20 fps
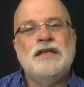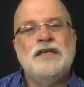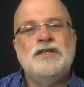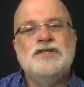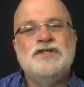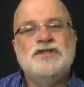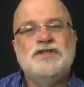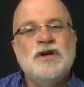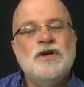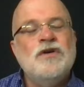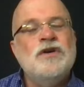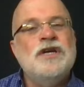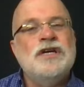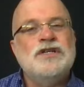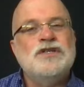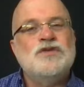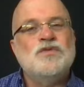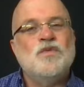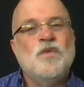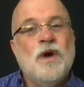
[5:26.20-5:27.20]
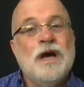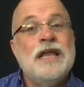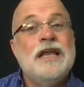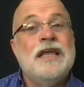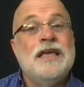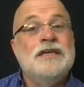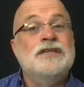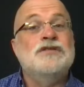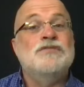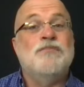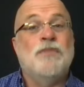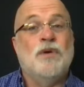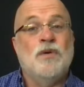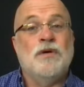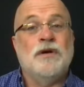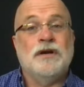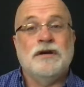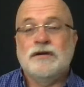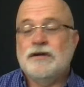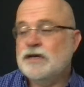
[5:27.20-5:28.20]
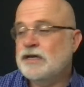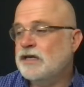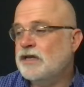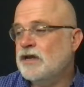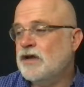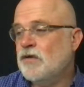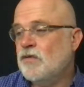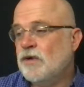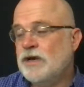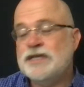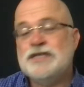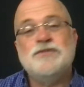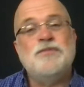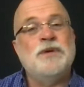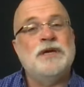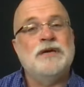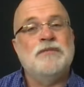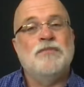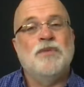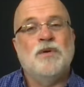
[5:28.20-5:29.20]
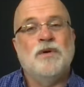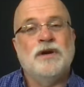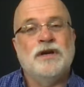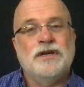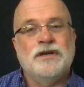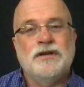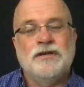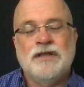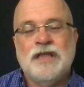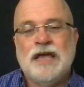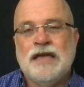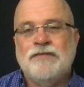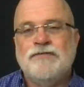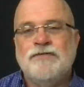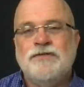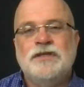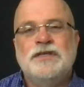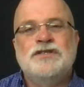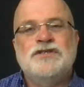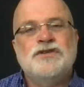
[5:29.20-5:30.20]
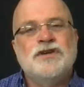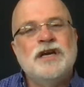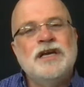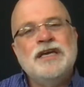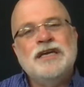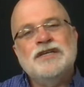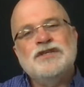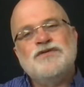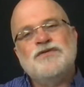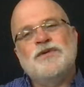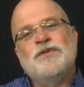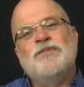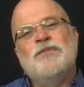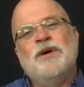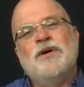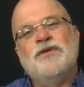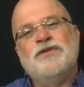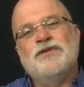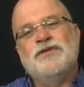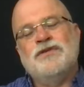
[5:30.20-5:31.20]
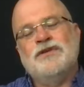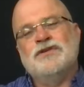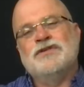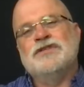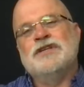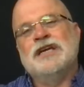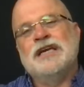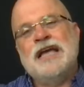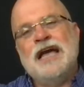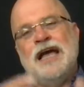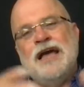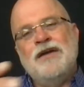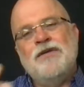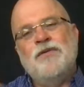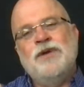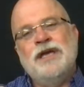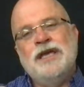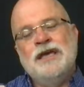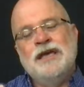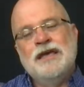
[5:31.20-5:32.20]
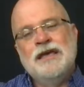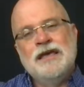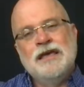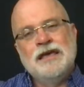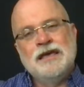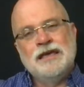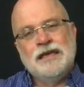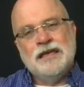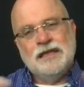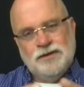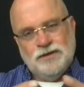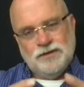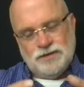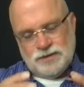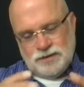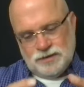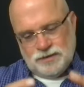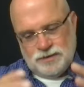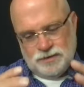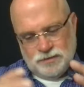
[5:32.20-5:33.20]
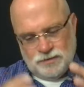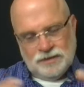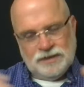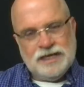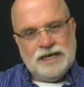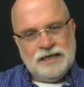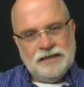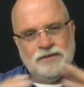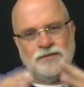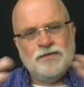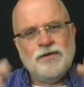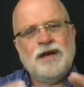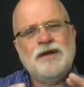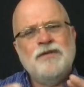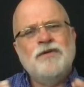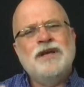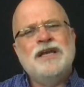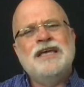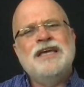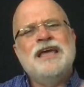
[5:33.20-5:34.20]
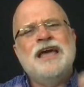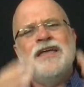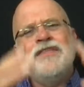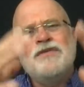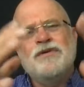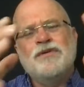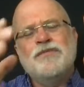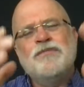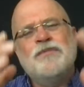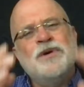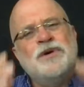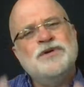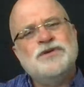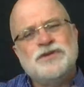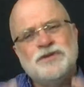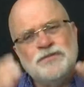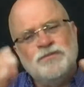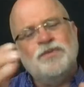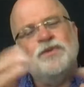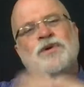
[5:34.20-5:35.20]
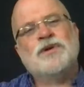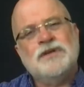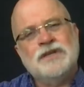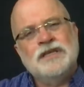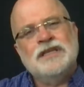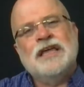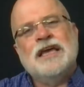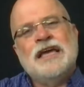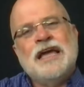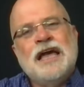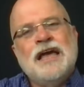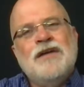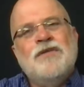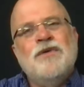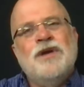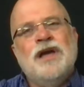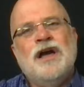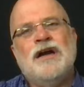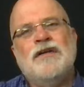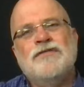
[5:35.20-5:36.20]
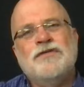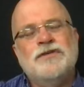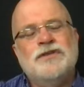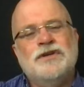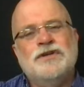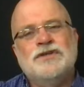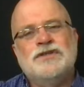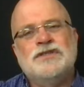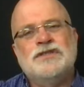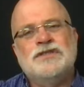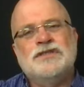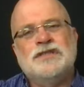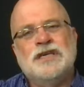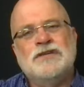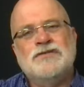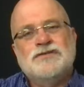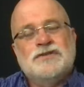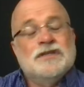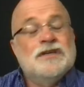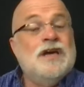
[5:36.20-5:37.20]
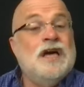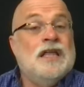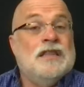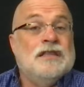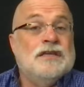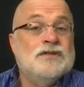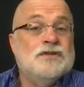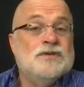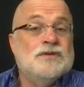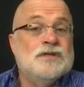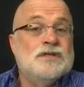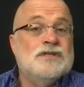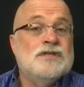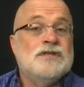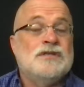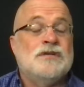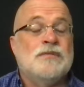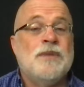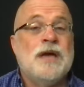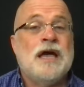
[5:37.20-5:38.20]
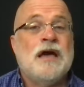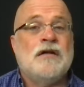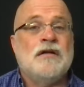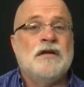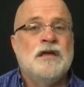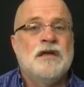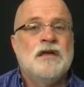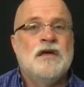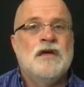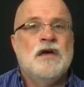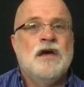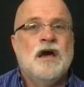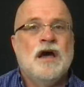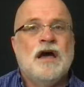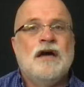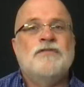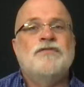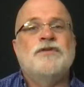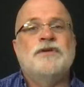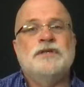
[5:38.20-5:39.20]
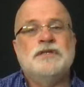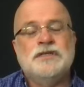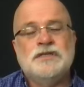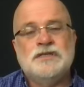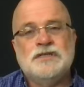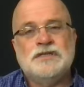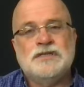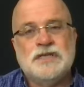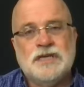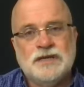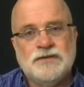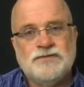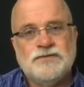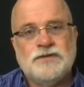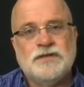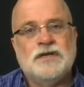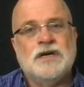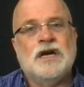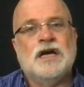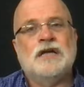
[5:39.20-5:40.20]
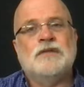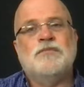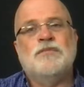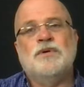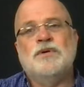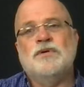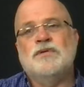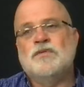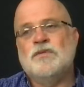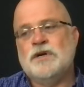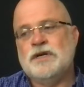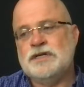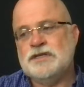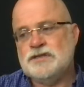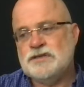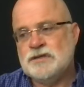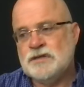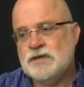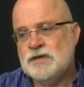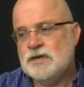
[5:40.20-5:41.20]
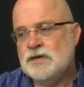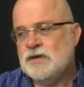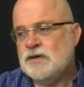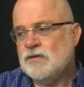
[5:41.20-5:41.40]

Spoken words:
And so does what is born, what is being born in your life. And the trick is for both of those, like, how do we get those two to relate in the right way together? And most importantly, like, how do we offer those as gifts to God? That's what this is about. Offering these as gifts to God, both what is